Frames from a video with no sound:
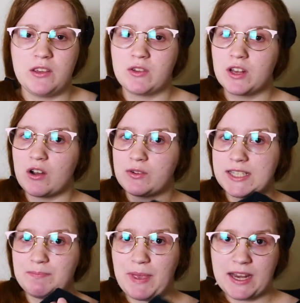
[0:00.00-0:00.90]
you can
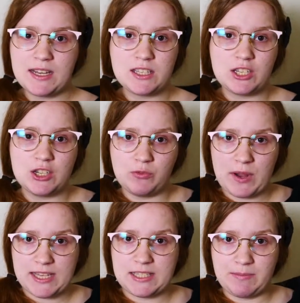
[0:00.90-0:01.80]
always pin it to your
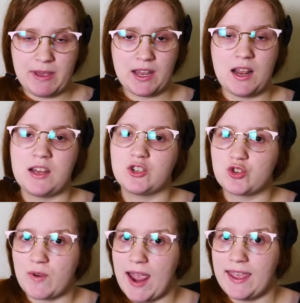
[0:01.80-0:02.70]
waistband and
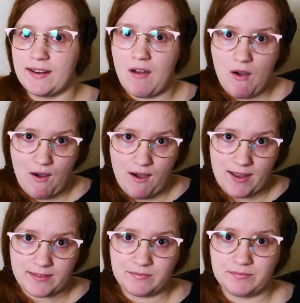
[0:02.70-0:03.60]
try it on.